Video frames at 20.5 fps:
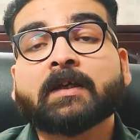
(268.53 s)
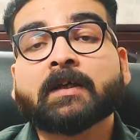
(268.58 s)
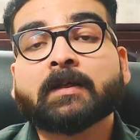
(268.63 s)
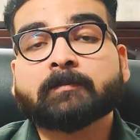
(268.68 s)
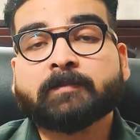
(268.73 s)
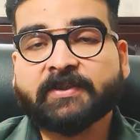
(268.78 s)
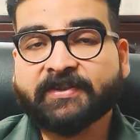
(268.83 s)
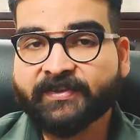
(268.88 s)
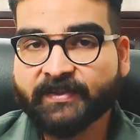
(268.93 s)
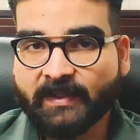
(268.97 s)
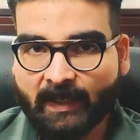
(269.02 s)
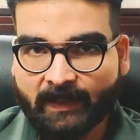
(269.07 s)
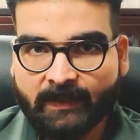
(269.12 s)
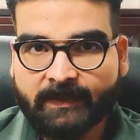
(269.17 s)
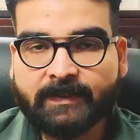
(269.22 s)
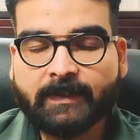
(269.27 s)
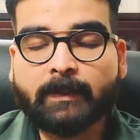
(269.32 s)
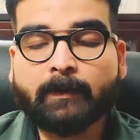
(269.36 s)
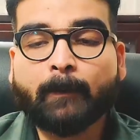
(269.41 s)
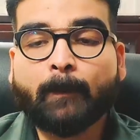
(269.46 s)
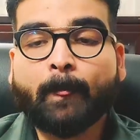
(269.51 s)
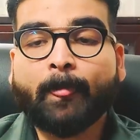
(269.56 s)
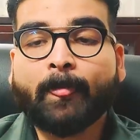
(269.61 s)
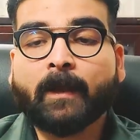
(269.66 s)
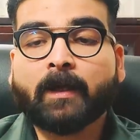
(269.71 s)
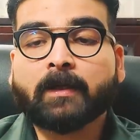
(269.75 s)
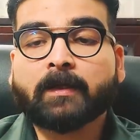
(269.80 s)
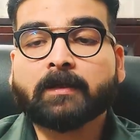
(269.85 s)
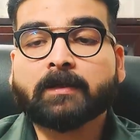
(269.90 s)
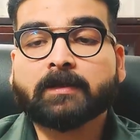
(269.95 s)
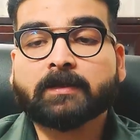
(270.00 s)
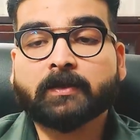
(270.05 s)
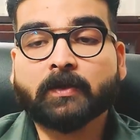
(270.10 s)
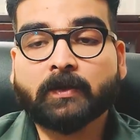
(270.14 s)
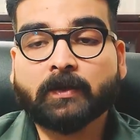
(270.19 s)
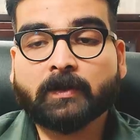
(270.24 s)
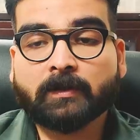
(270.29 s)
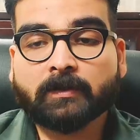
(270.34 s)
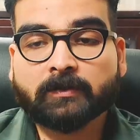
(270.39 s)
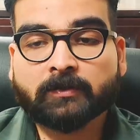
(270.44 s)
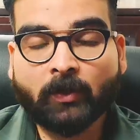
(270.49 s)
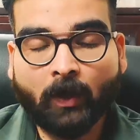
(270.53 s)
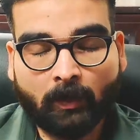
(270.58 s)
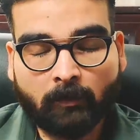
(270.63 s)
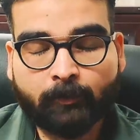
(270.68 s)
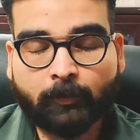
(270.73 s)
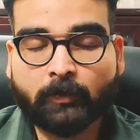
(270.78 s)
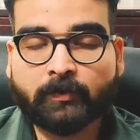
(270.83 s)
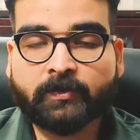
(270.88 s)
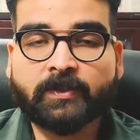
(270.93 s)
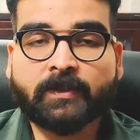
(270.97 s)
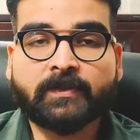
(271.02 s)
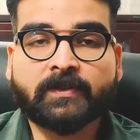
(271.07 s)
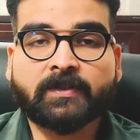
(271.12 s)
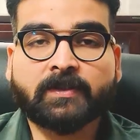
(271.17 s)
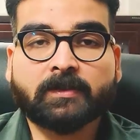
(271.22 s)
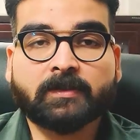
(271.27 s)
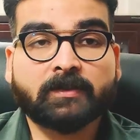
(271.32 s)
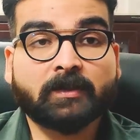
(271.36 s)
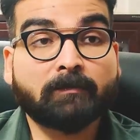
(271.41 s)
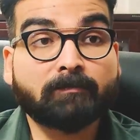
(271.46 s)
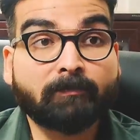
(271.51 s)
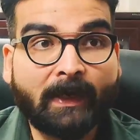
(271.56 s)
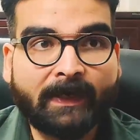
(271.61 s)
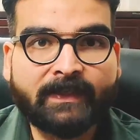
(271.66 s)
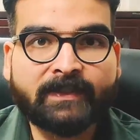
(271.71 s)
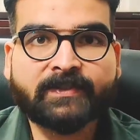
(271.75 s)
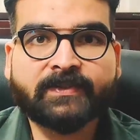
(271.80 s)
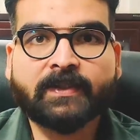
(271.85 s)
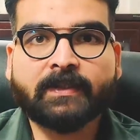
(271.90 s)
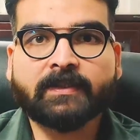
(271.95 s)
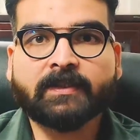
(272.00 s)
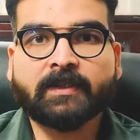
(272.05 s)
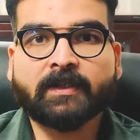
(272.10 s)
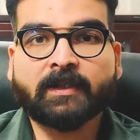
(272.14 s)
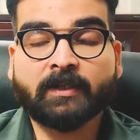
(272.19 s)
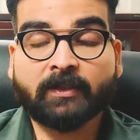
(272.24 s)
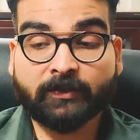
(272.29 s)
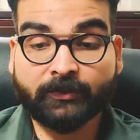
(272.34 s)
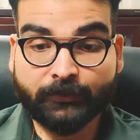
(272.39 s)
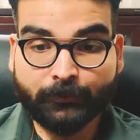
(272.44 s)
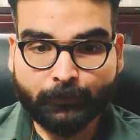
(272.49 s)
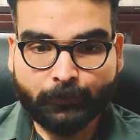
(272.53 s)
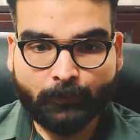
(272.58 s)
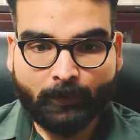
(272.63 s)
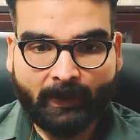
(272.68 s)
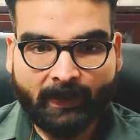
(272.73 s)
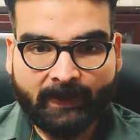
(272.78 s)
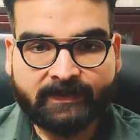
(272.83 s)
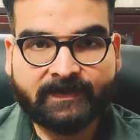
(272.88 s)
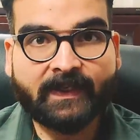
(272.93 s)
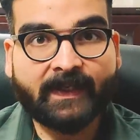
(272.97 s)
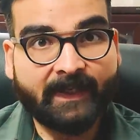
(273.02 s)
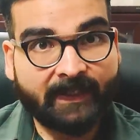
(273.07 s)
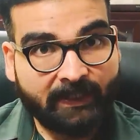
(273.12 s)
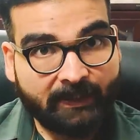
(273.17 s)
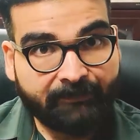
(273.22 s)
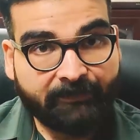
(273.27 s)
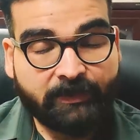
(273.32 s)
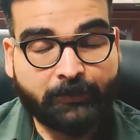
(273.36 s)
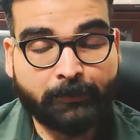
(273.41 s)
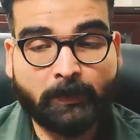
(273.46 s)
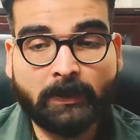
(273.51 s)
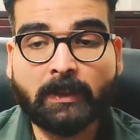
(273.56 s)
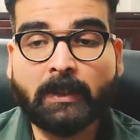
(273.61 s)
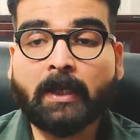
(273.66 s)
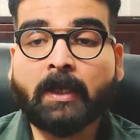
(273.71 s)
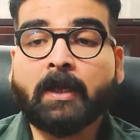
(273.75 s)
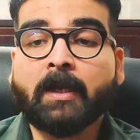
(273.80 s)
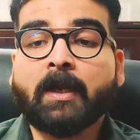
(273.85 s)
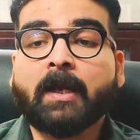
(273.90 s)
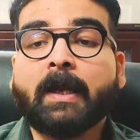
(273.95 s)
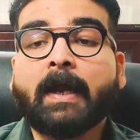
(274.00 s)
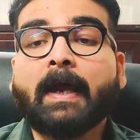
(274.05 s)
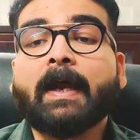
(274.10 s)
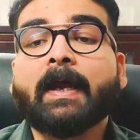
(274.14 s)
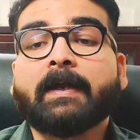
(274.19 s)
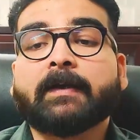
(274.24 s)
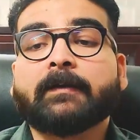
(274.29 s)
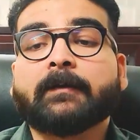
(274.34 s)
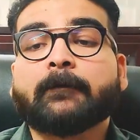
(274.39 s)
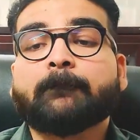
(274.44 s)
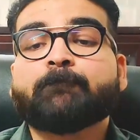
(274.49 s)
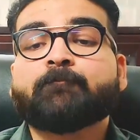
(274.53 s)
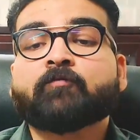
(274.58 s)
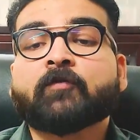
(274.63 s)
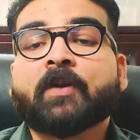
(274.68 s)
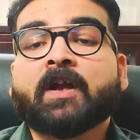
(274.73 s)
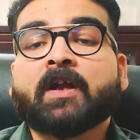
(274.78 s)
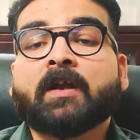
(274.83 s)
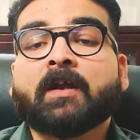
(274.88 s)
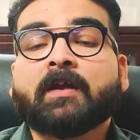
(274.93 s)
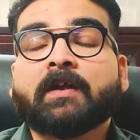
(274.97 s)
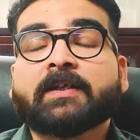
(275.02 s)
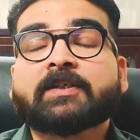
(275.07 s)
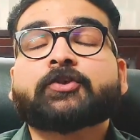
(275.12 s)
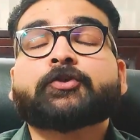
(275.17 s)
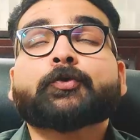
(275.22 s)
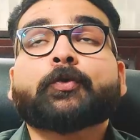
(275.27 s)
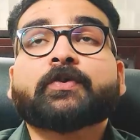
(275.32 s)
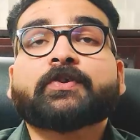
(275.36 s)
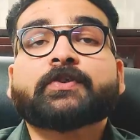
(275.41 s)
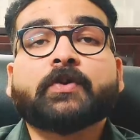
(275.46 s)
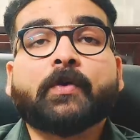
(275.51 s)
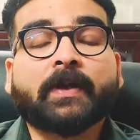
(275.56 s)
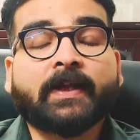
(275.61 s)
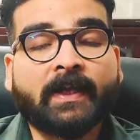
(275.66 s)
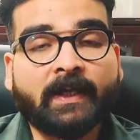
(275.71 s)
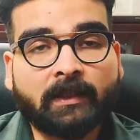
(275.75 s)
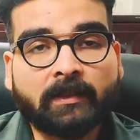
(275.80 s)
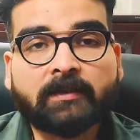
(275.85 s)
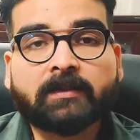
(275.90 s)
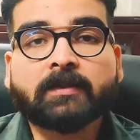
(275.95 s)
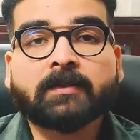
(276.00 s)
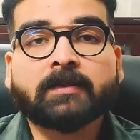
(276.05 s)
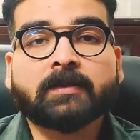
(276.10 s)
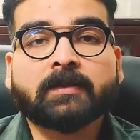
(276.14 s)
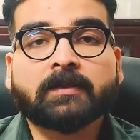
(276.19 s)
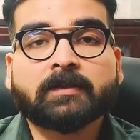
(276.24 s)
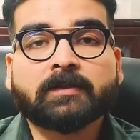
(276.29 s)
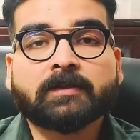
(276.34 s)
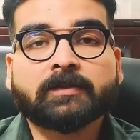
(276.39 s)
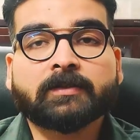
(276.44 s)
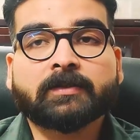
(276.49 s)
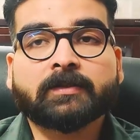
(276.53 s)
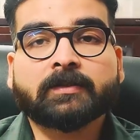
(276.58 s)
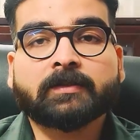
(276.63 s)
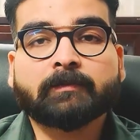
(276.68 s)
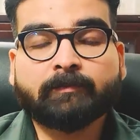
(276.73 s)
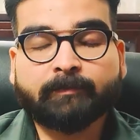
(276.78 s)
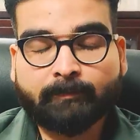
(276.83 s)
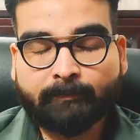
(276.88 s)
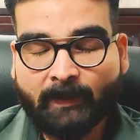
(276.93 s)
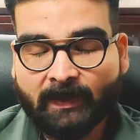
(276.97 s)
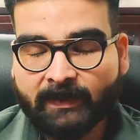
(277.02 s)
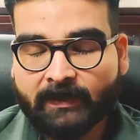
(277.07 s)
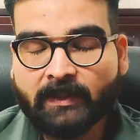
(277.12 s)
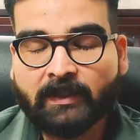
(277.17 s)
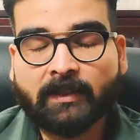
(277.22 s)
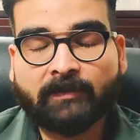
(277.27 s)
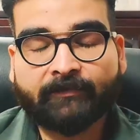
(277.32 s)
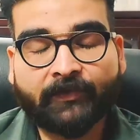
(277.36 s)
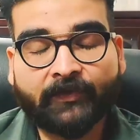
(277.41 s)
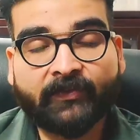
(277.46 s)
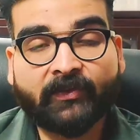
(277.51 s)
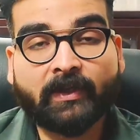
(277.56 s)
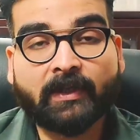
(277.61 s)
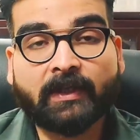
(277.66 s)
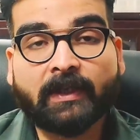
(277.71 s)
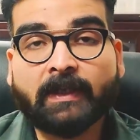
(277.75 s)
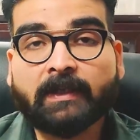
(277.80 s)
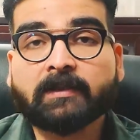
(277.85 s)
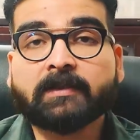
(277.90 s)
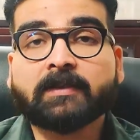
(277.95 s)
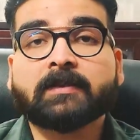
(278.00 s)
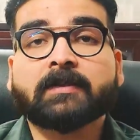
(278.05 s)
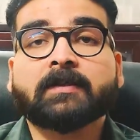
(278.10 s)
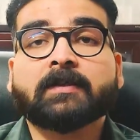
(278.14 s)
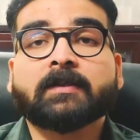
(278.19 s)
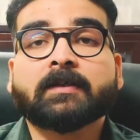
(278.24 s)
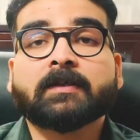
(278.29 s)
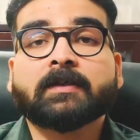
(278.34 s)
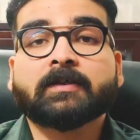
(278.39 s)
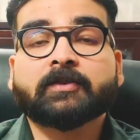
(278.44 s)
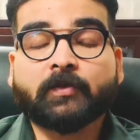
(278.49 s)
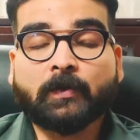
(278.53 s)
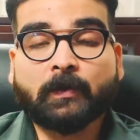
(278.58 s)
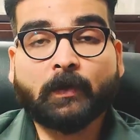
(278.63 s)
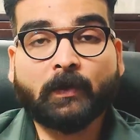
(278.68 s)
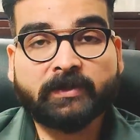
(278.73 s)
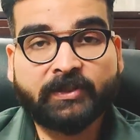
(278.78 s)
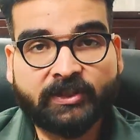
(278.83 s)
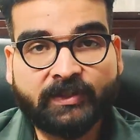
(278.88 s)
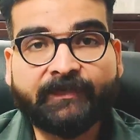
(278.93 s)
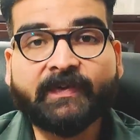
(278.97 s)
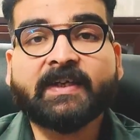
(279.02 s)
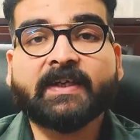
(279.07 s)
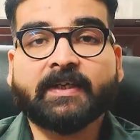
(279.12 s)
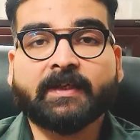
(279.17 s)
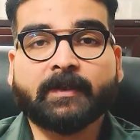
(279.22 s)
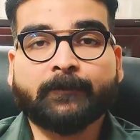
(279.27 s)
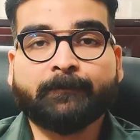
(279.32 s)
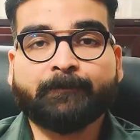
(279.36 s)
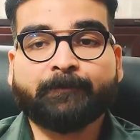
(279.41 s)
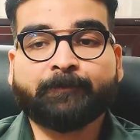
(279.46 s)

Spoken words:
personality, your thought process, your mindset, you as an individual, and it shows your health, mental and physical health, your longevity.